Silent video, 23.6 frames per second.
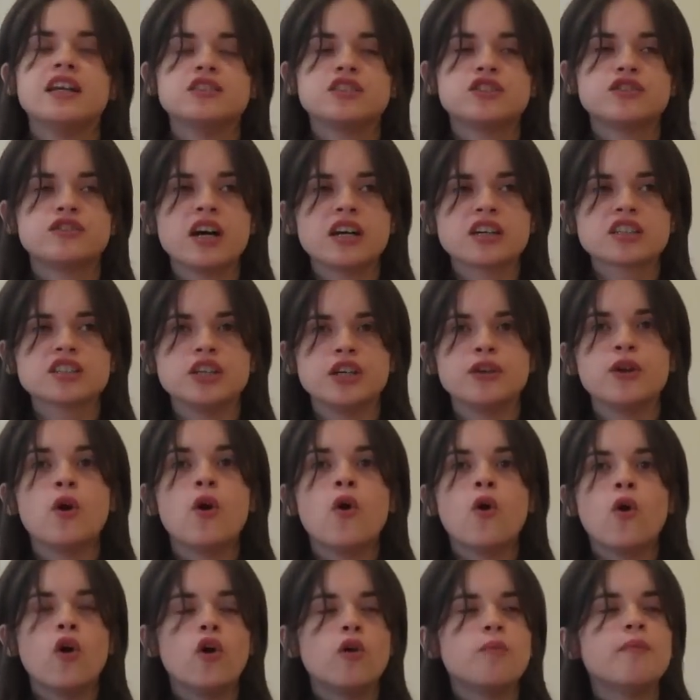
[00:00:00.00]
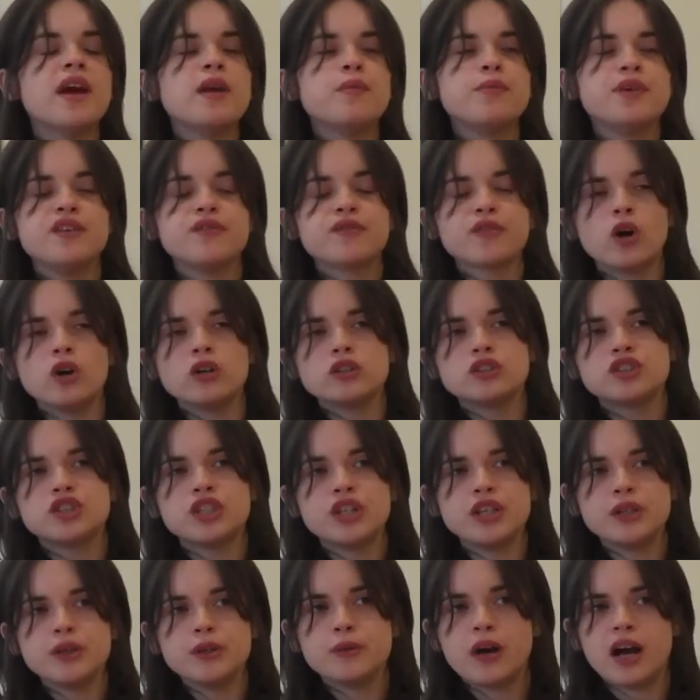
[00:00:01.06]
instruction, or maybe you've got
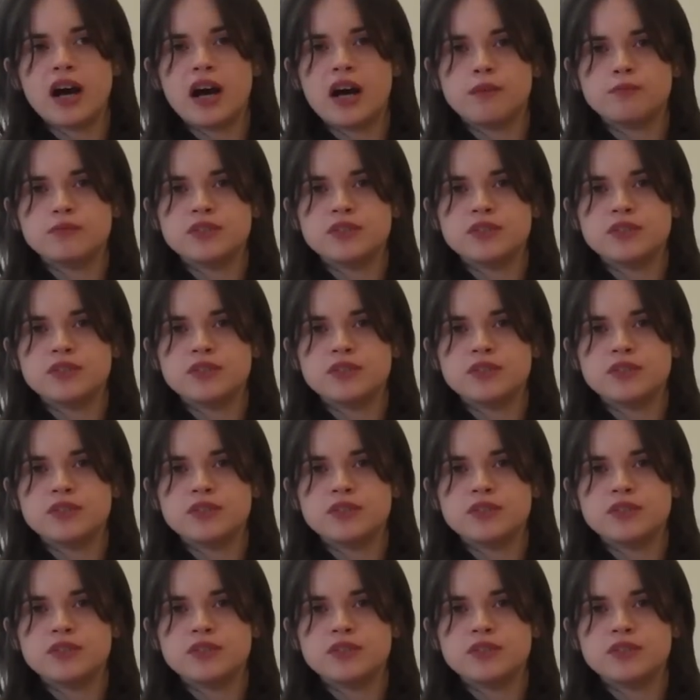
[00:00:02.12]
two